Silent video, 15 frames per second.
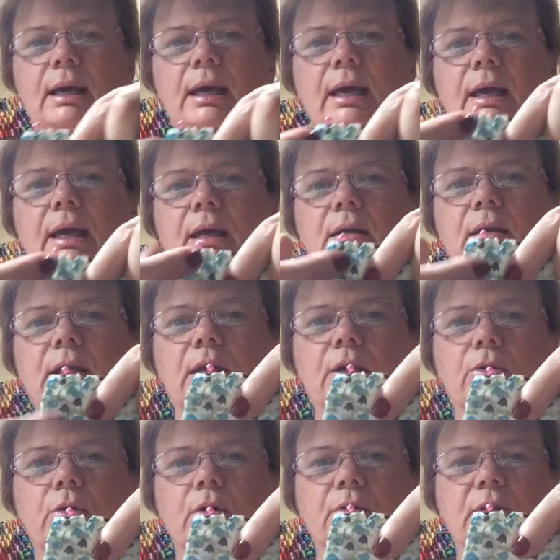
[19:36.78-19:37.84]
and here
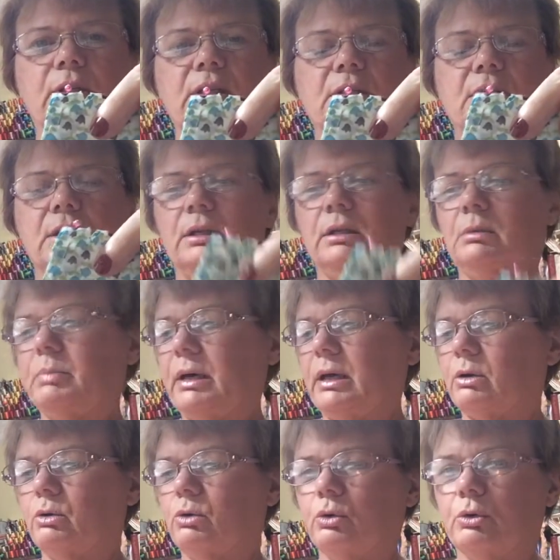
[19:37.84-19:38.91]
on this end about
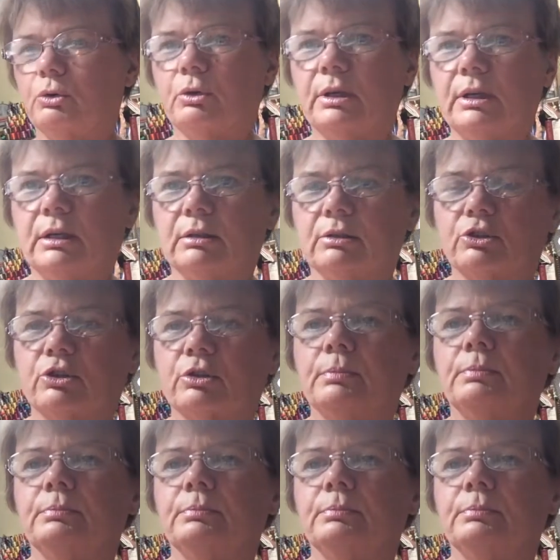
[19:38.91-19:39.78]
1/4 inch.